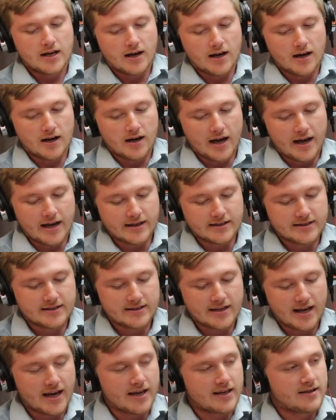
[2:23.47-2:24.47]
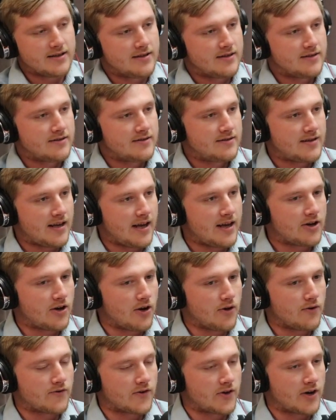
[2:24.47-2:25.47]
A state
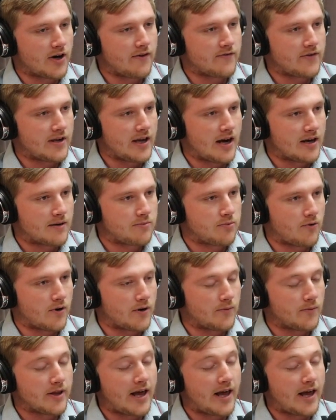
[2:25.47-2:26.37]
takeover of the airport.